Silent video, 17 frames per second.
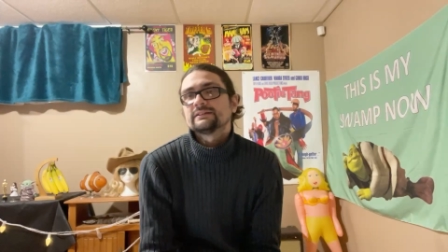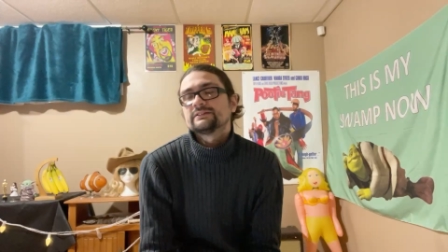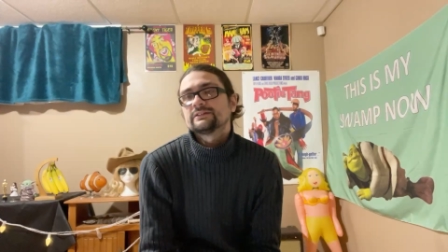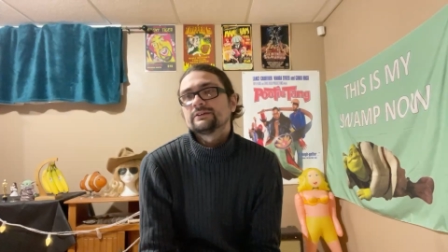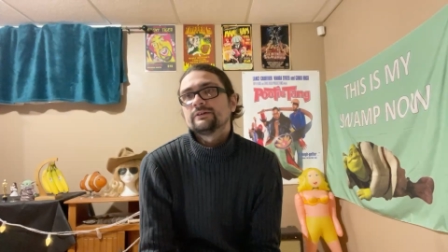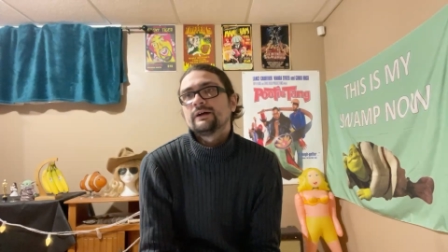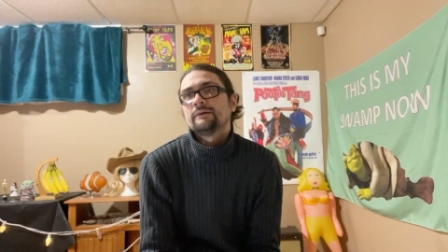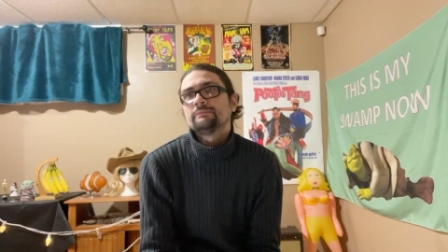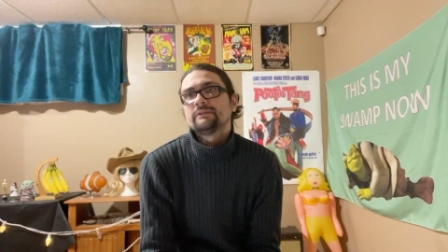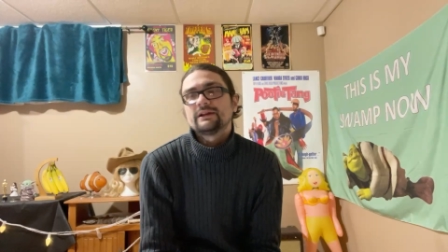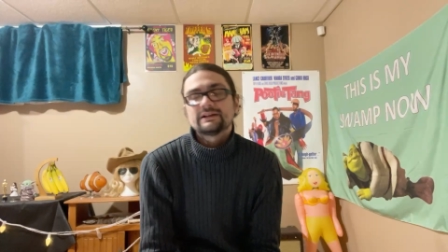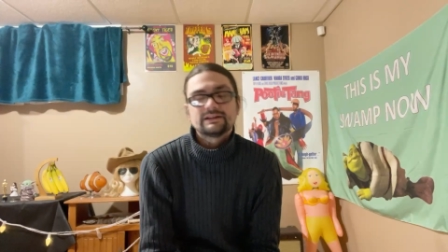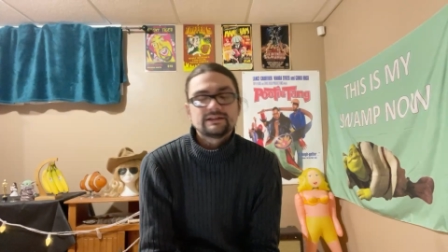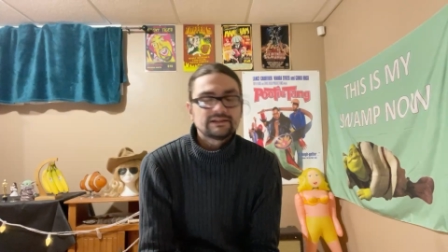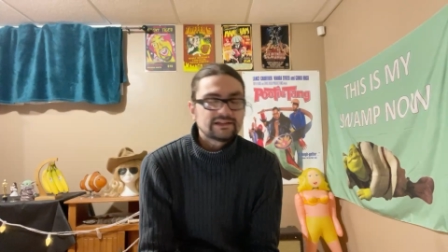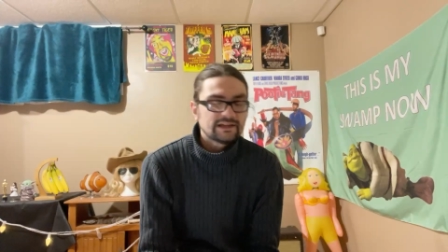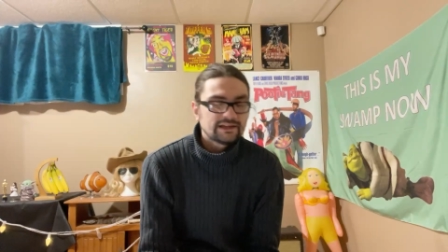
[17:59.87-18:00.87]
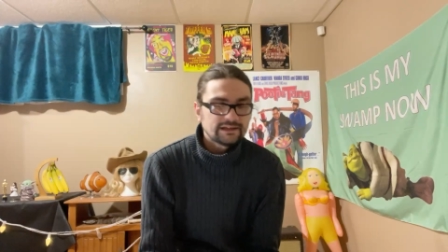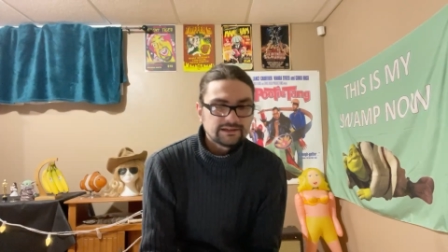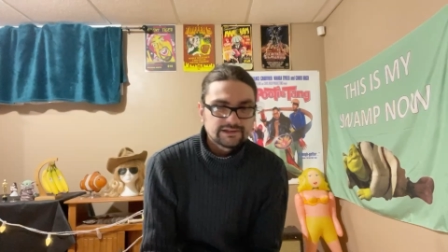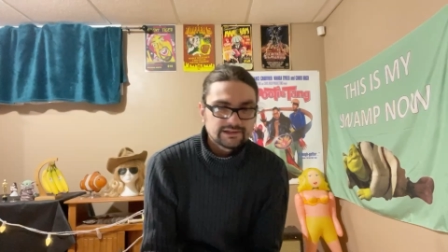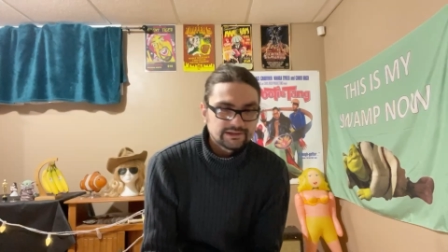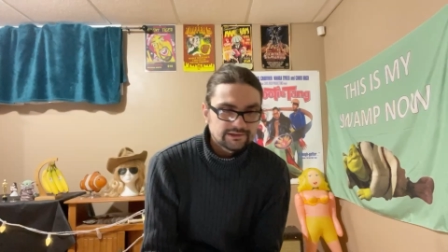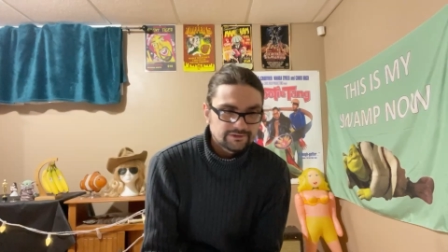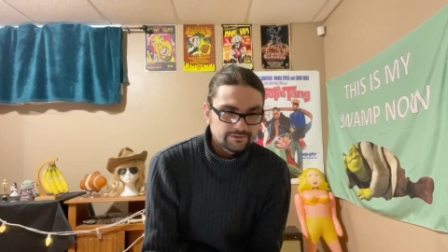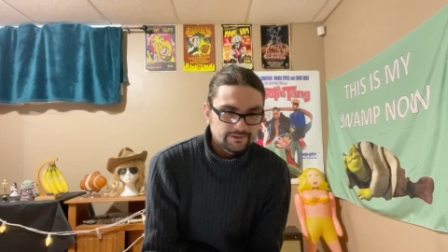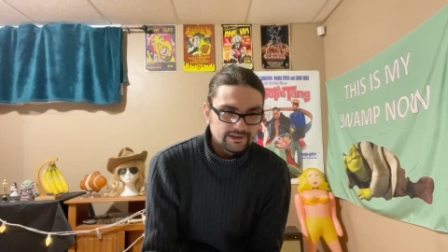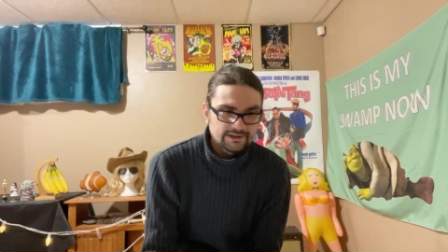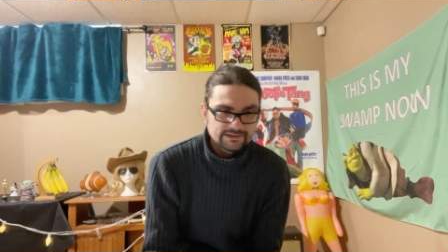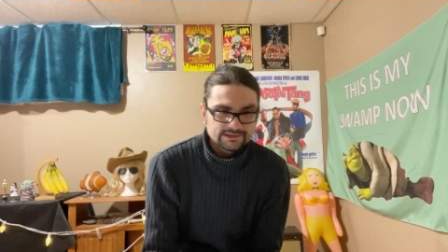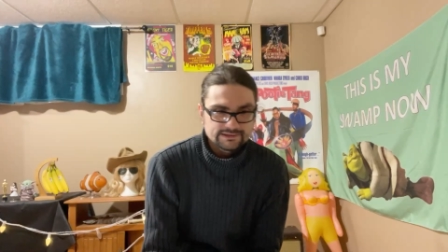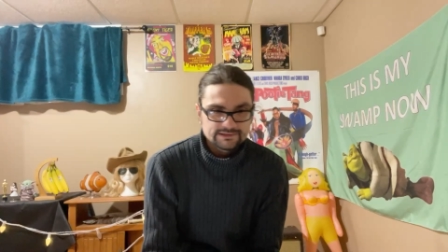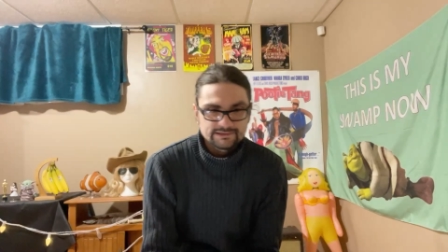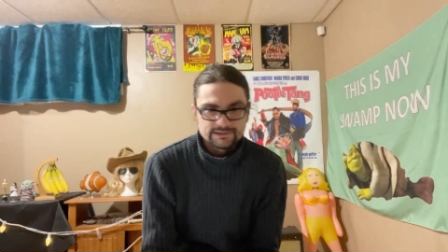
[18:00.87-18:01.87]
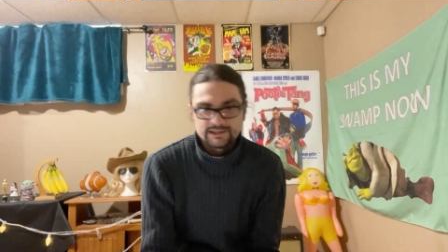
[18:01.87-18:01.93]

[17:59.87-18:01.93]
So I'm not gonna get into the twist.